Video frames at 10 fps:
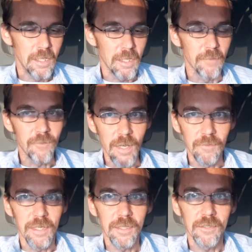If you
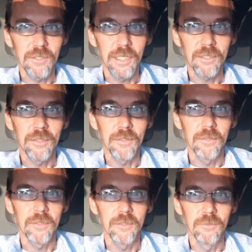ever get the chance to go
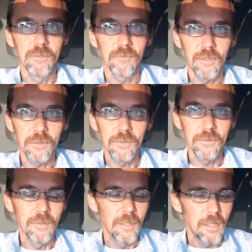to
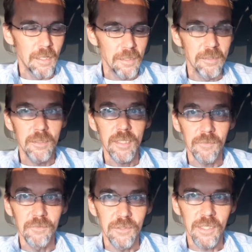Universal,
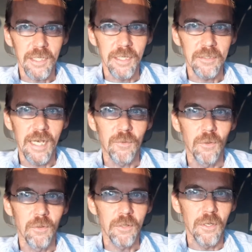definitely check out that
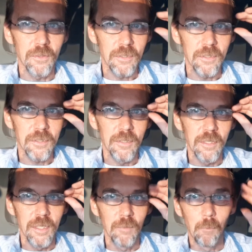roller coaster.
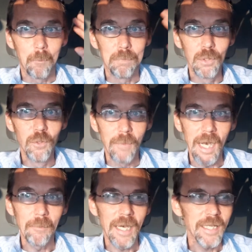Blew
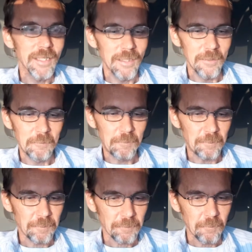my mind.
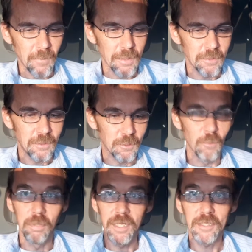So
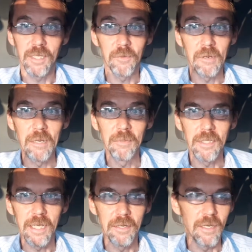blessed that we were able to
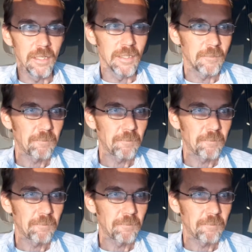get on it,